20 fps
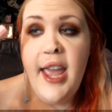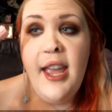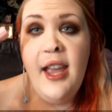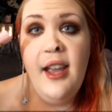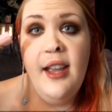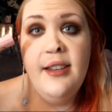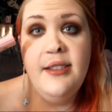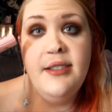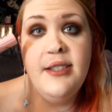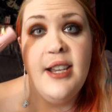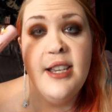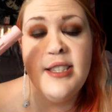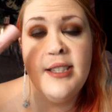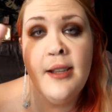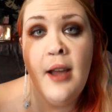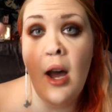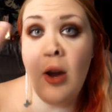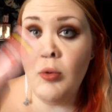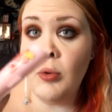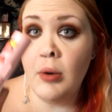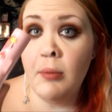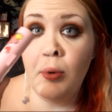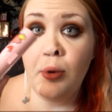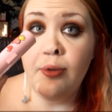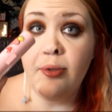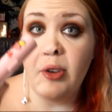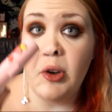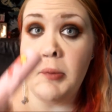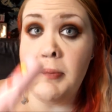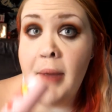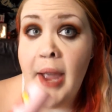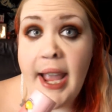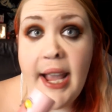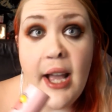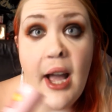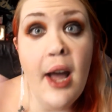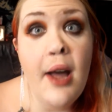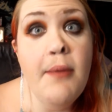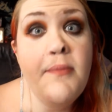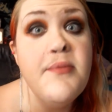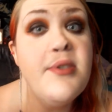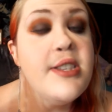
It does not remove your makeup,